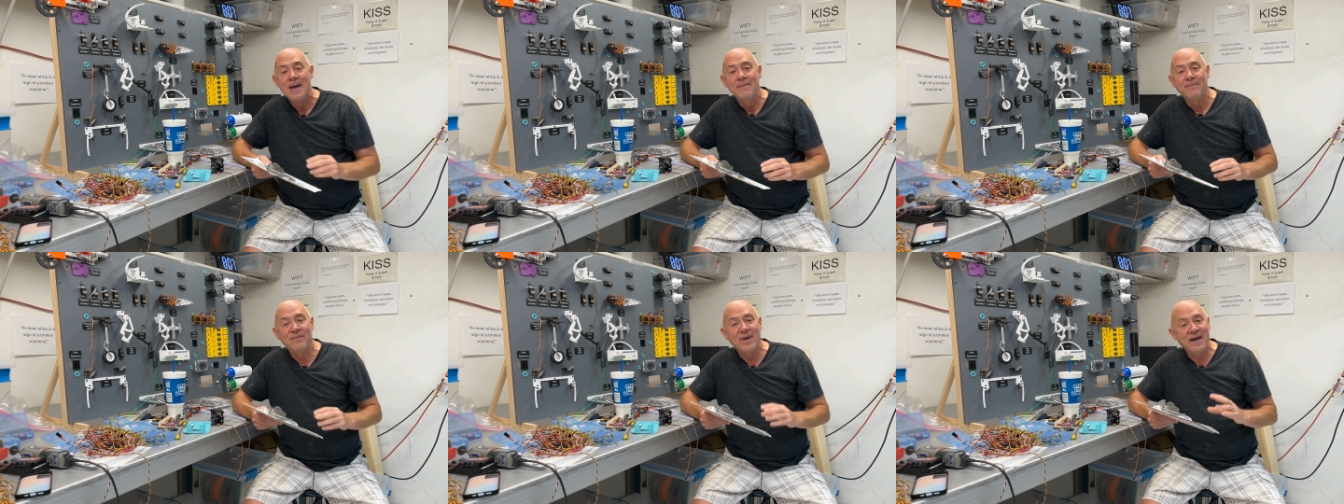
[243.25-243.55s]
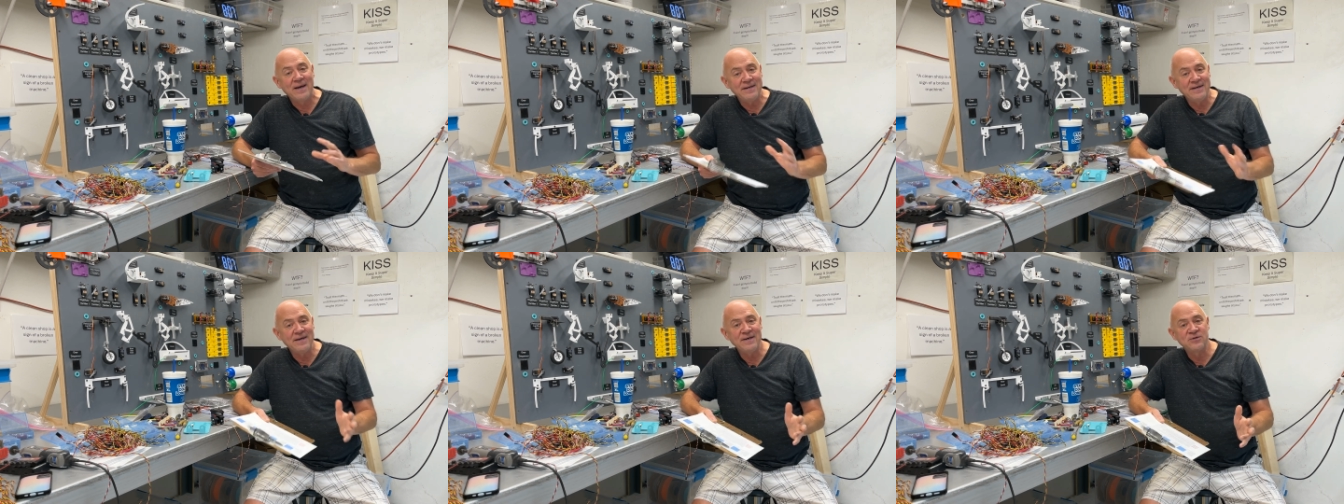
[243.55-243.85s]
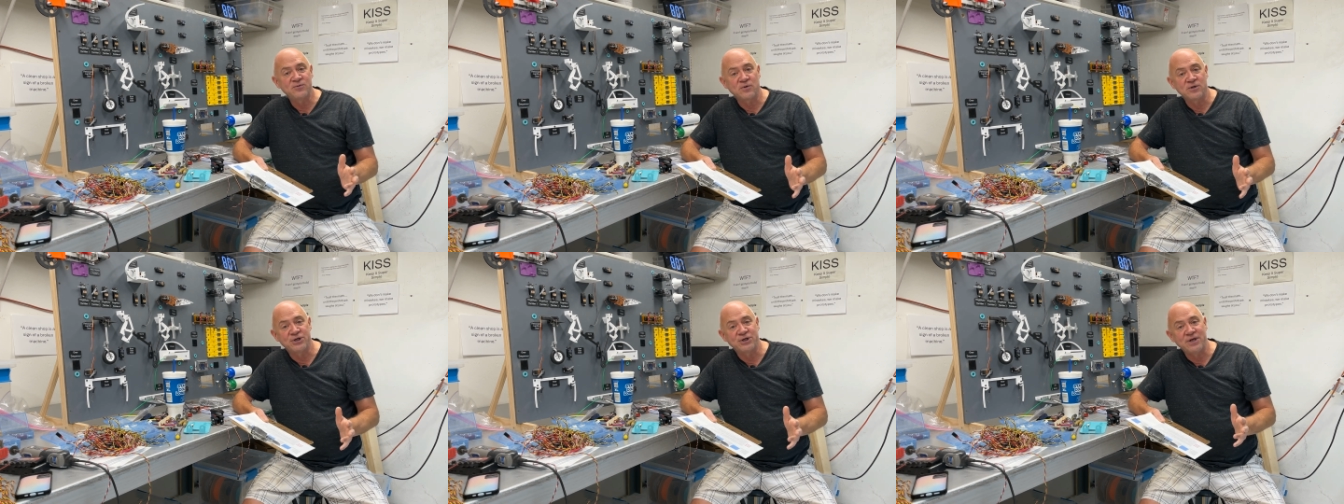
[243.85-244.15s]
My
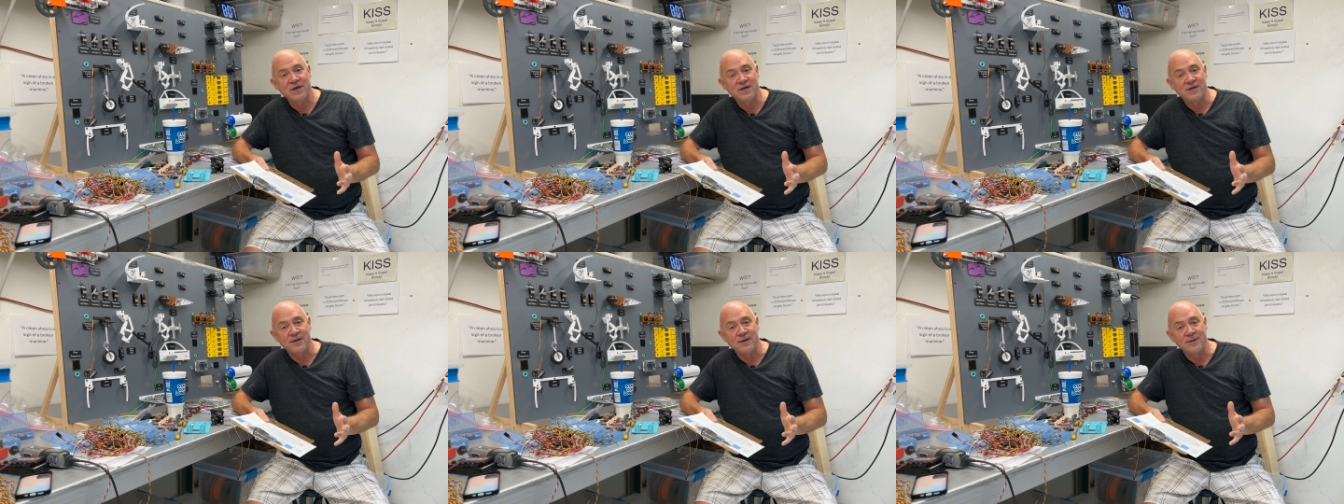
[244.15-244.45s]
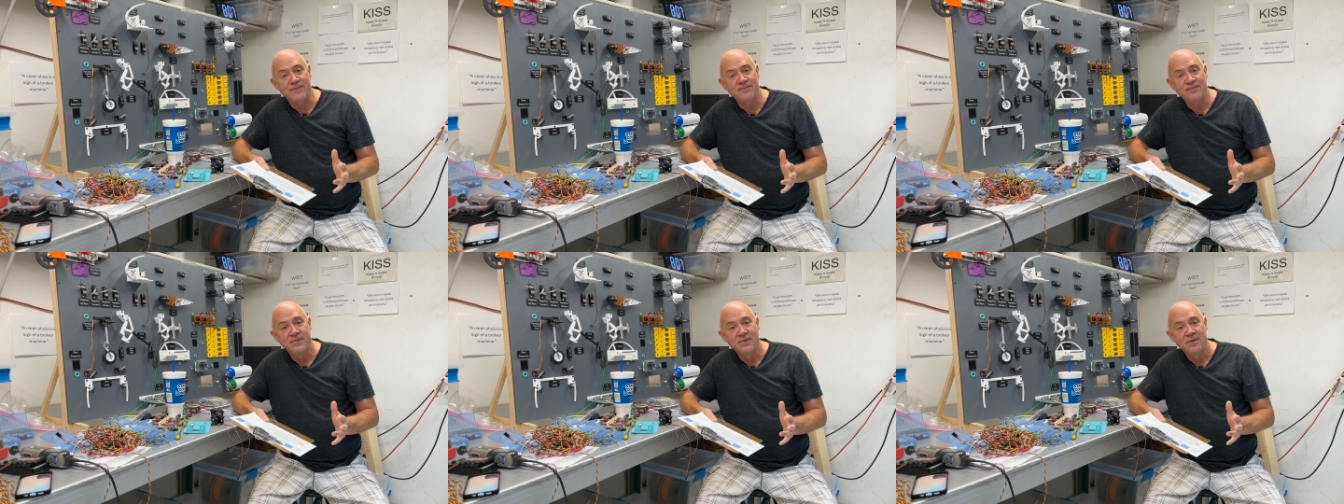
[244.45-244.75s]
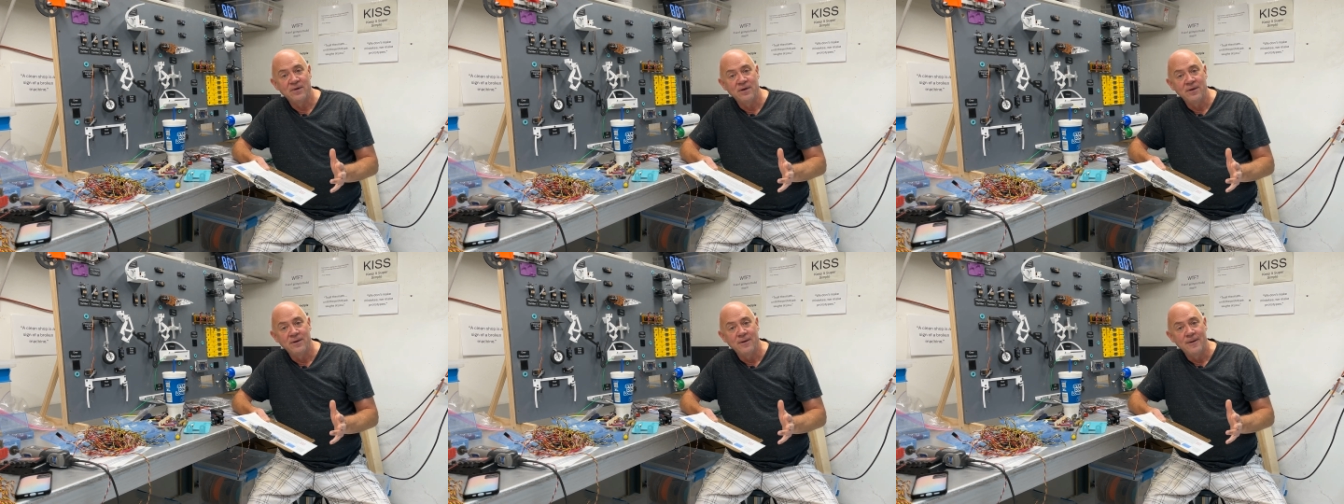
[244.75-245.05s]
knees were shaking
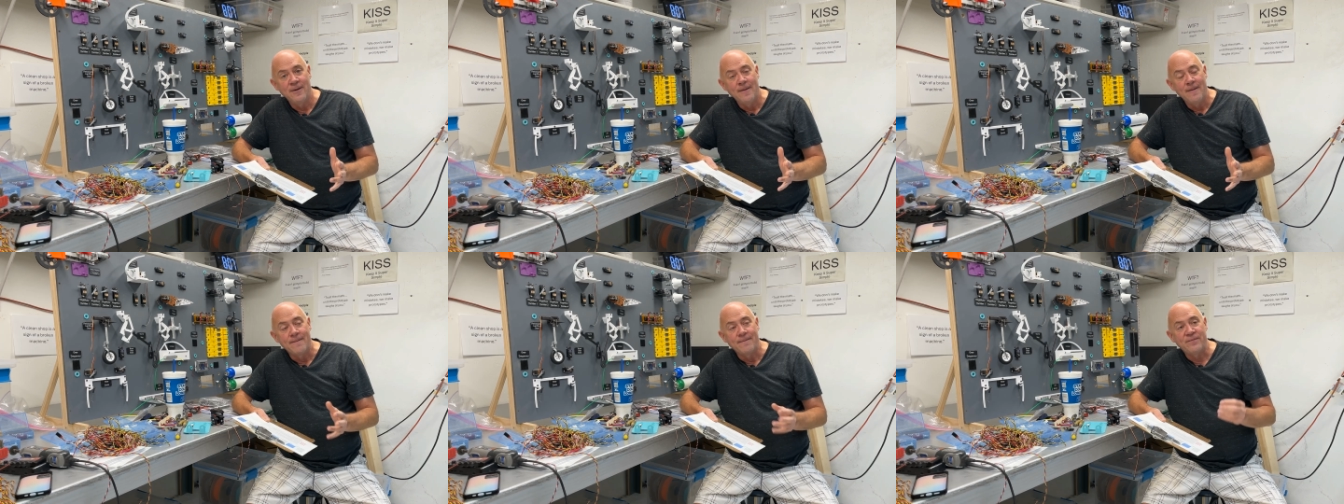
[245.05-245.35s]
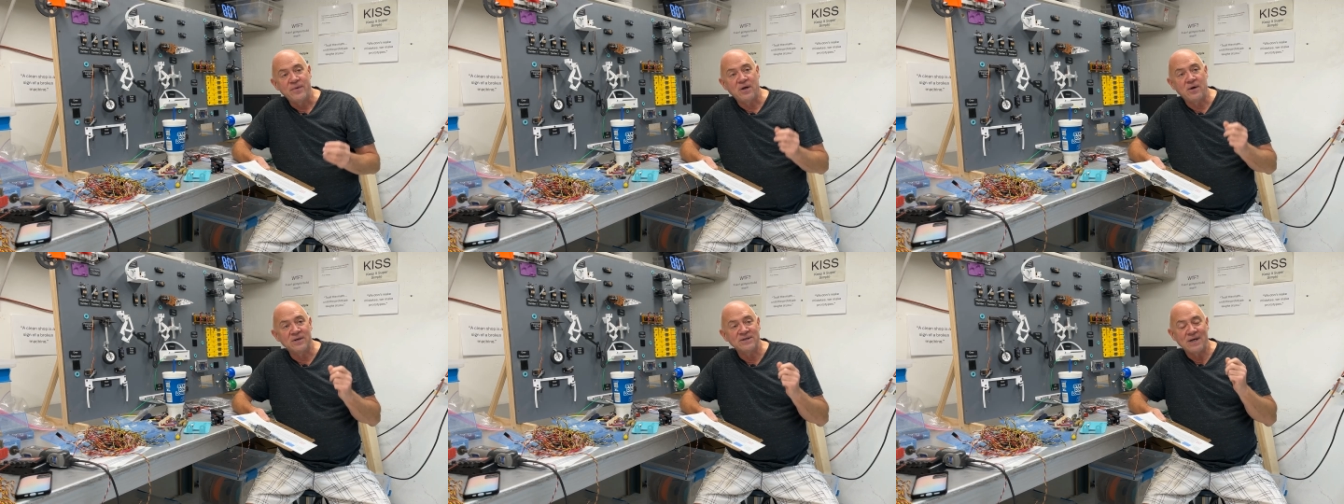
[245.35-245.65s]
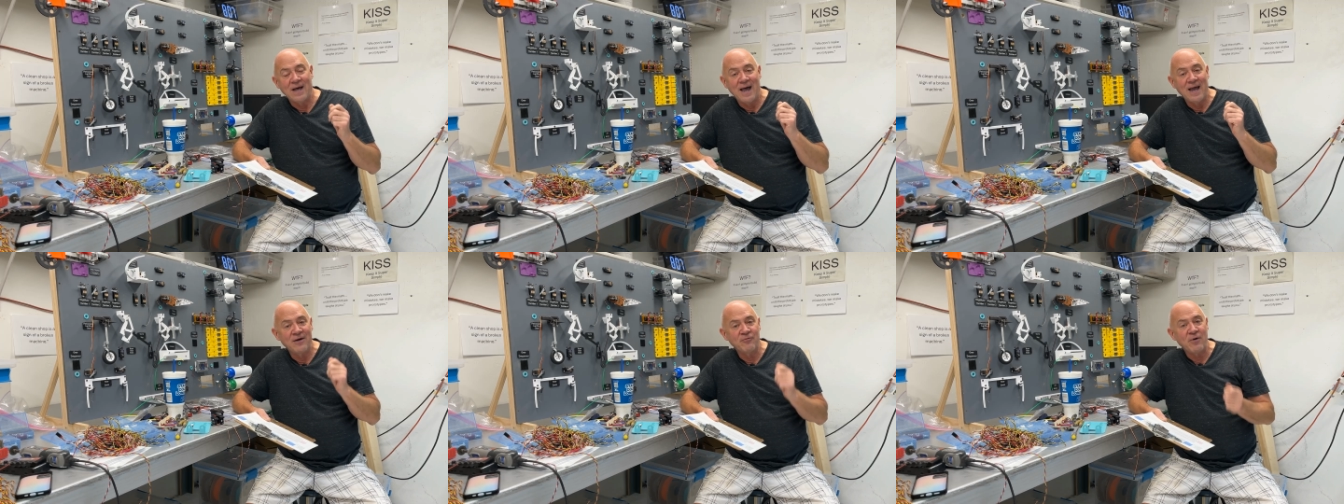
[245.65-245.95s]
because
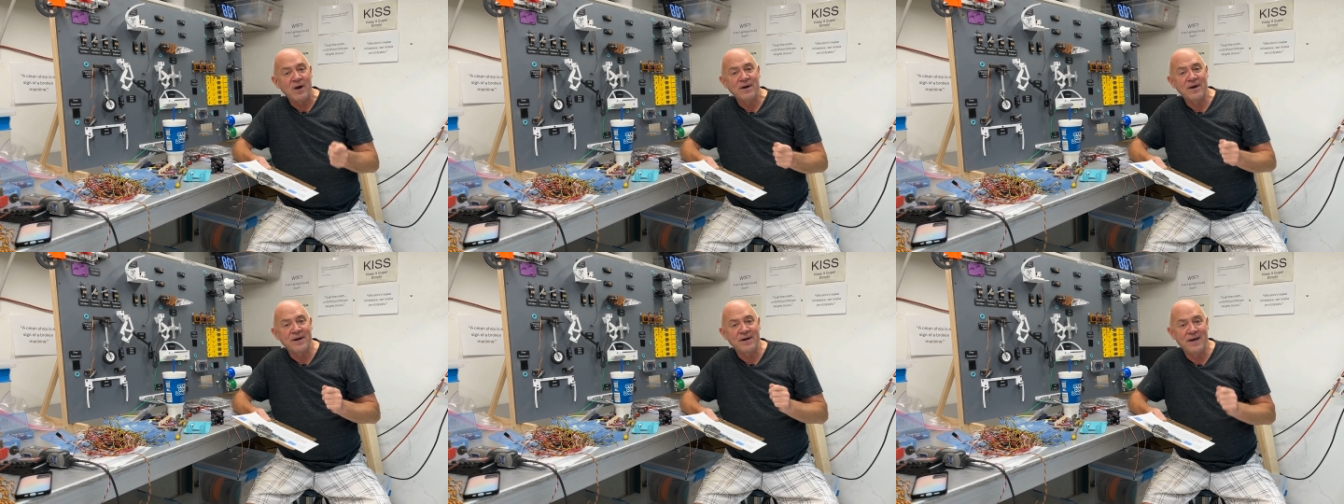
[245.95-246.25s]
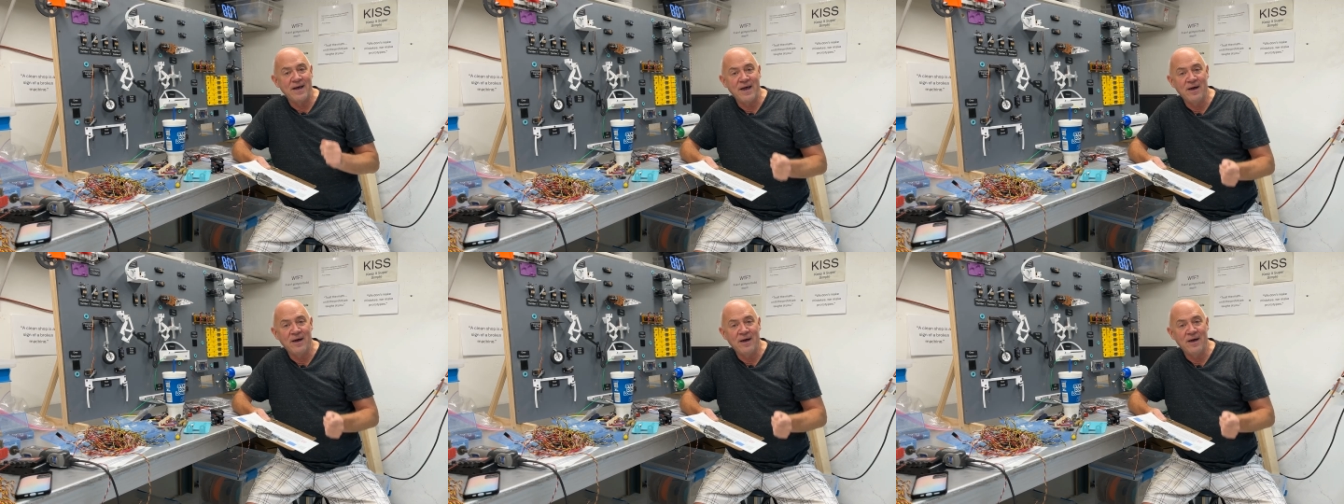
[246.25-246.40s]
I ran out of